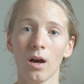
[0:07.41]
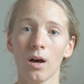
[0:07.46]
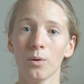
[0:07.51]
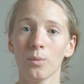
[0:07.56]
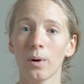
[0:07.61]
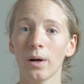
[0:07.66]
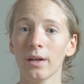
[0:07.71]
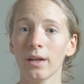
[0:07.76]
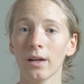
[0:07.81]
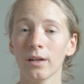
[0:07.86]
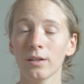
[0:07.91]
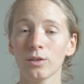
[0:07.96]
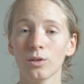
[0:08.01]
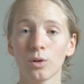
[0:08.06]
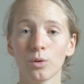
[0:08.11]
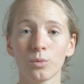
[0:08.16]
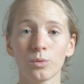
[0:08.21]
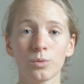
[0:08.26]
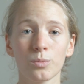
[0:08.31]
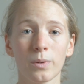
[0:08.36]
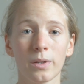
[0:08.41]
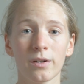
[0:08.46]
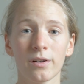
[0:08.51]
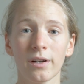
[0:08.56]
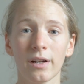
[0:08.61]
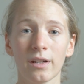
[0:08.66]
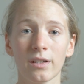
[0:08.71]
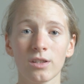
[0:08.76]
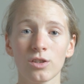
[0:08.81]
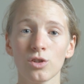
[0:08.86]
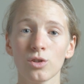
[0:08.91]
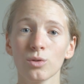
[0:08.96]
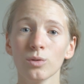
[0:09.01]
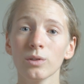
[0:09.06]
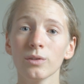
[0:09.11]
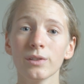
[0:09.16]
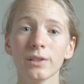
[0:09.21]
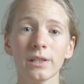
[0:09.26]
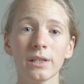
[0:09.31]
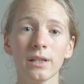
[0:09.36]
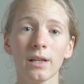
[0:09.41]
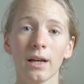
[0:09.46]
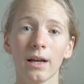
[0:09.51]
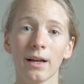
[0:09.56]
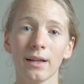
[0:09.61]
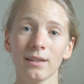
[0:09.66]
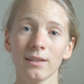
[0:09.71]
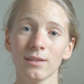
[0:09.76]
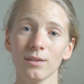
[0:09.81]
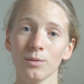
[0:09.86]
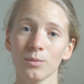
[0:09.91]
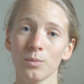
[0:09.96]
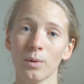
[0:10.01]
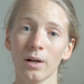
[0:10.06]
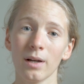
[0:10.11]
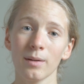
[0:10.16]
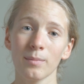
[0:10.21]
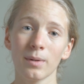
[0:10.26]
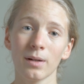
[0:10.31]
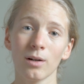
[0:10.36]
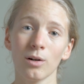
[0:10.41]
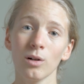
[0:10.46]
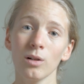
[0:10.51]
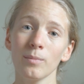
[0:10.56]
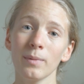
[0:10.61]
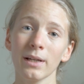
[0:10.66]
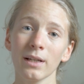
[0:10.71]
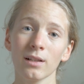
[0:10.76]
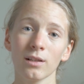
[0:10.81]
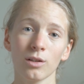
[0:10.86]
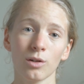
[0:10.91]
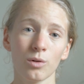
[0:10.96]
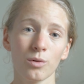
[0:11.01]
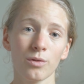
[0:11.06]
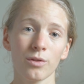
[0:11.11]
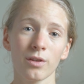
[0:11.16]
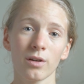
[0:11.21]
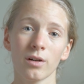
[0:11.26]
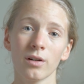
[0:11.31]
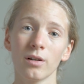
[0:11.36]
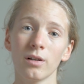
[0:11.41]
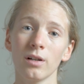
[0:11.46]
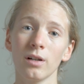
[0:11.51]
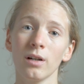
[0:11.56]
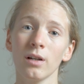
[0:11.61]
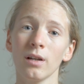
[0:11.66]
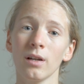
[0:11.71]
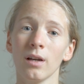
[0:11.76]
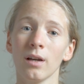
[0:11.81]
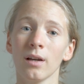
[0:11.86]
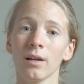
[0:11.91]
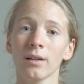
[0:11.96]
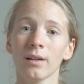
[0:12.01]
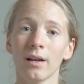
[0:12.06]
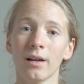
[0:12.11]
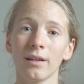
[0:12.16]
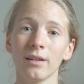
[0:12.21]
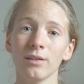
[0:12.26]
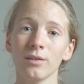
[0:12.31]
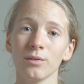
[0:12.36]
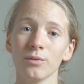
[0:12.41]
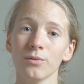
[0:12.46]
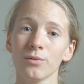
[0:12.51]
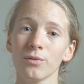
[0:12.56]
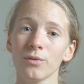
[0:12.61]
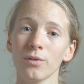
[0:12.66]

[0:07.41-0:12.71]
why I don't wear any jewelry and why my, all my clothes are kind of